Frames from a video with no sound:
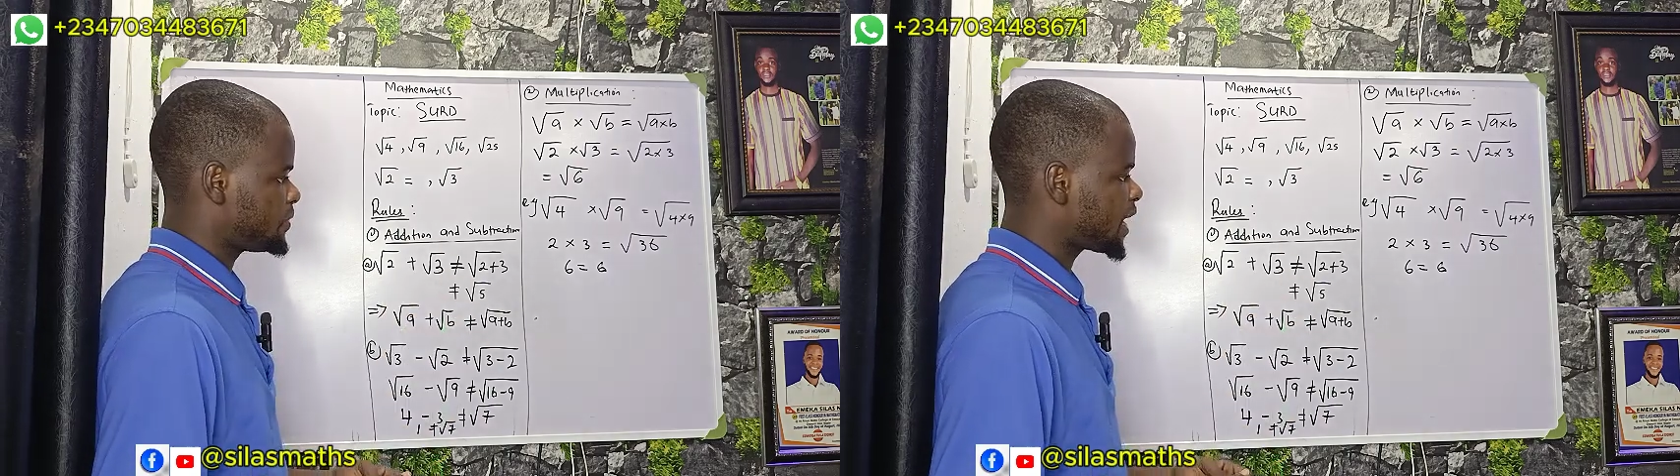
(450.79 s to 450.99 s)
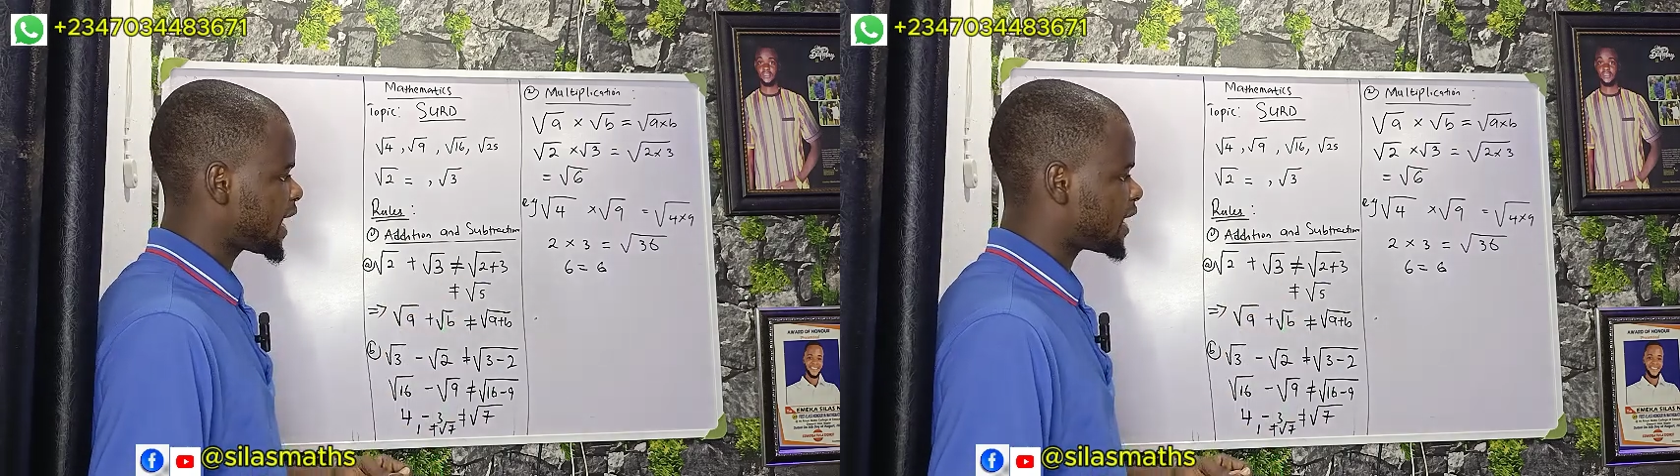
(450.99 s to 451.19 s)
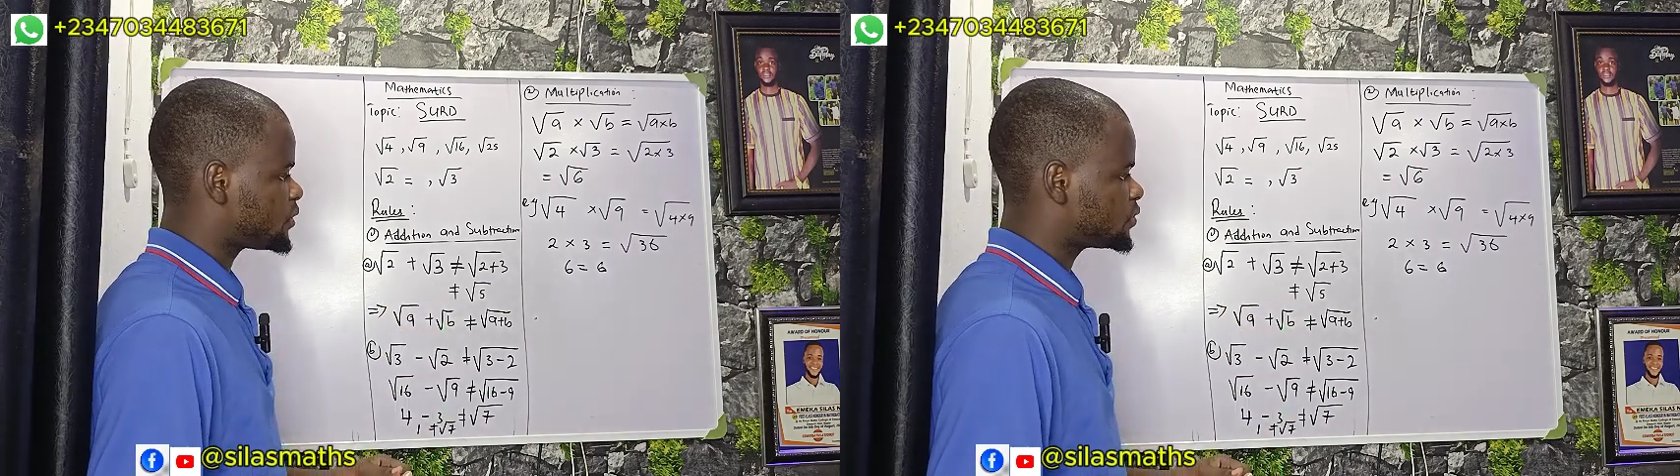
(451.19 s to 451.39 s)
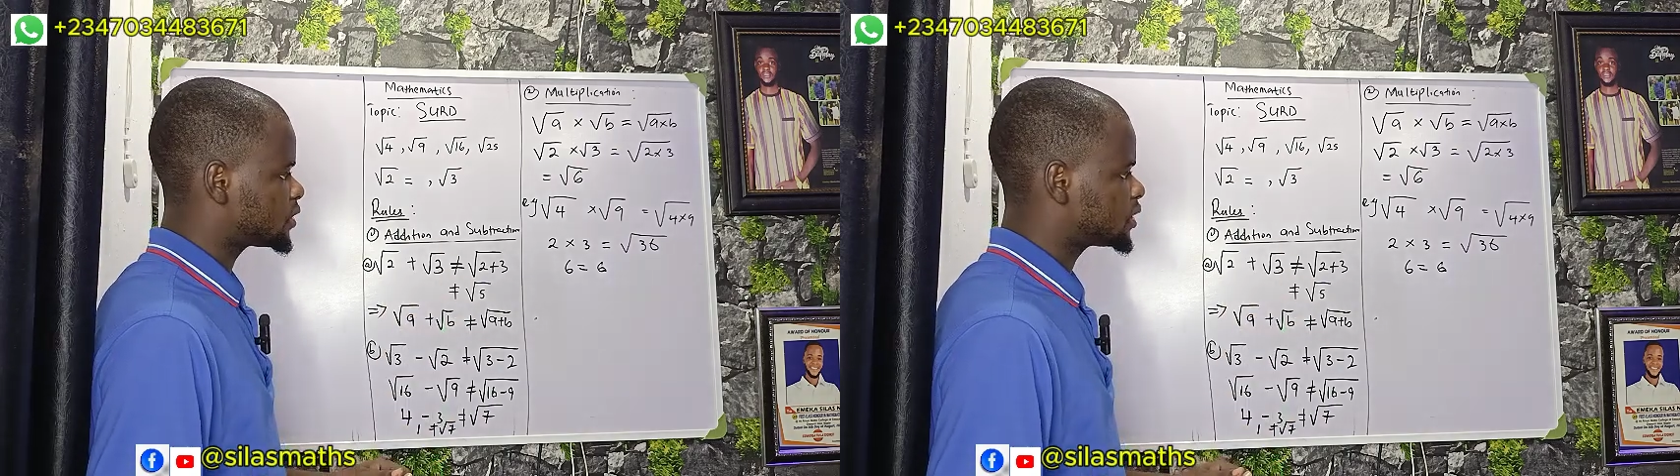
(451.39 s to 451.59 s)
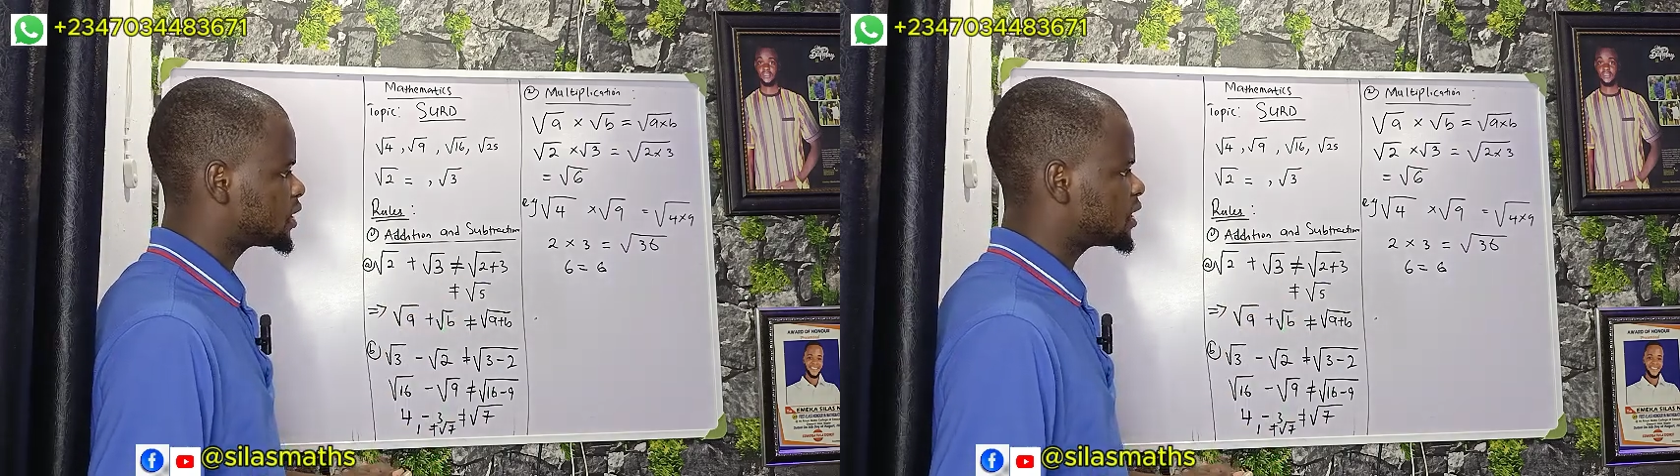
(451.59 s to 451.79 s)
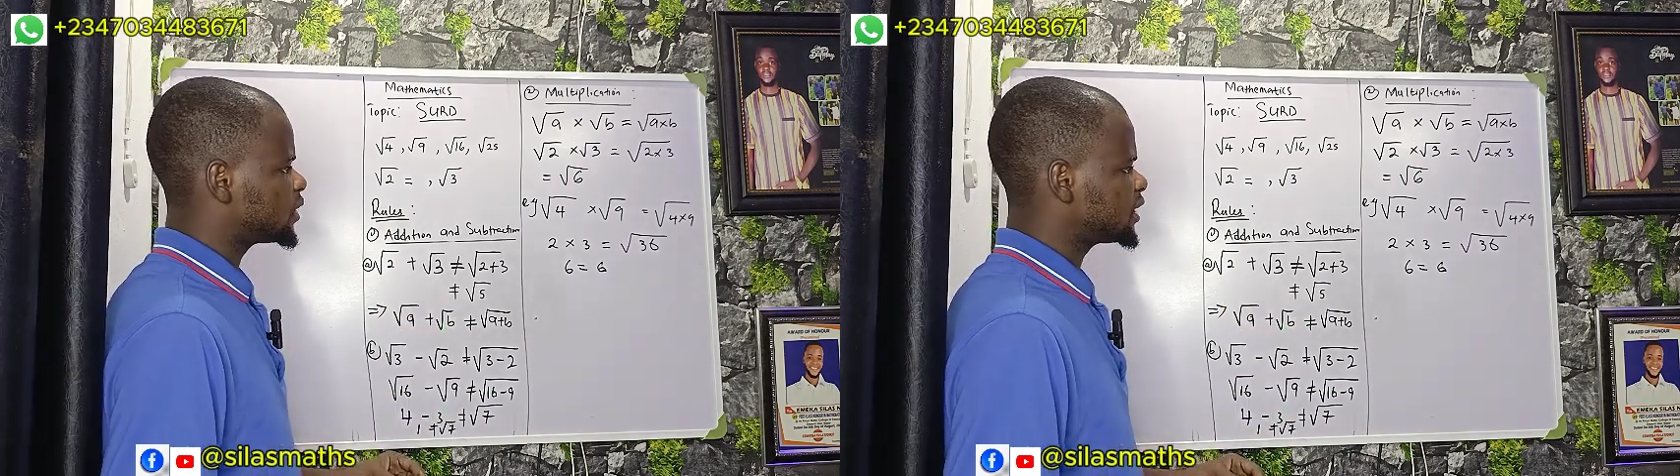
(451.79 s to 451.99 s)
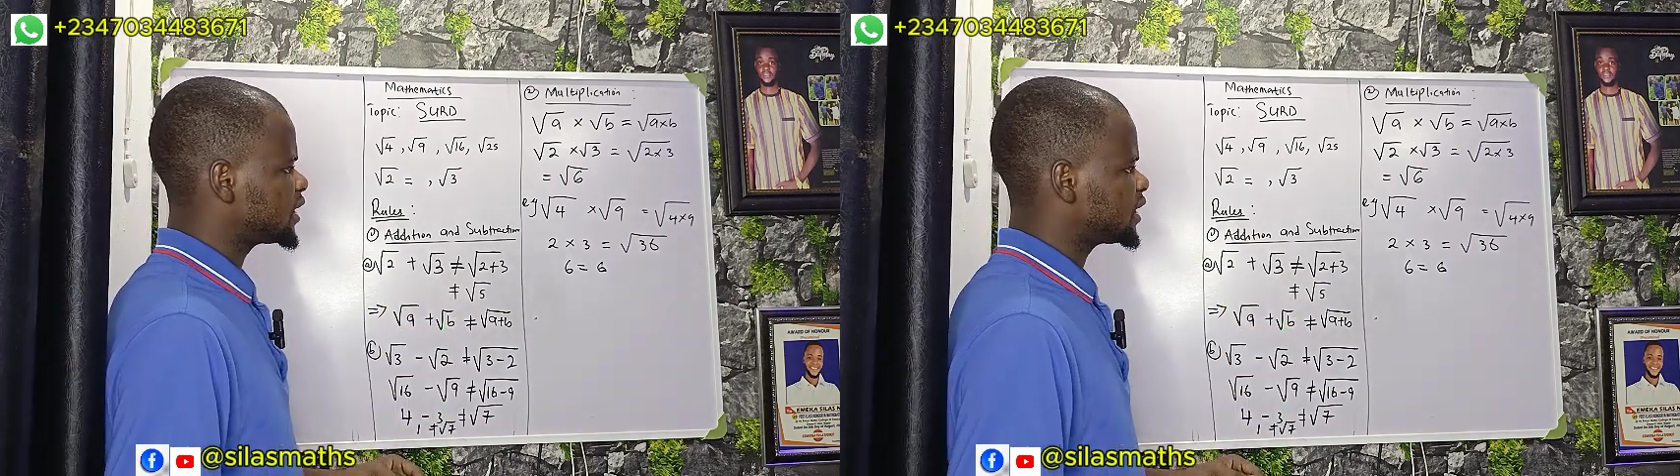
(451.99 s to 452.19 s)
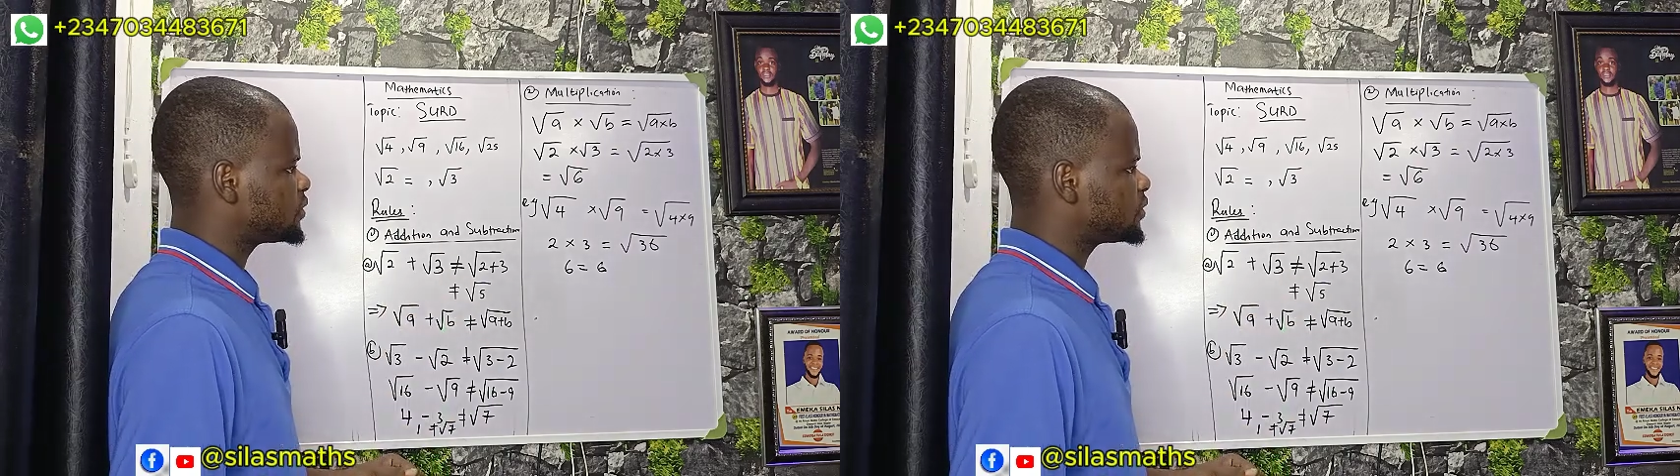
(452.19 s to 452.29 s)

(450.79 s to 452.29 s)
Now, what again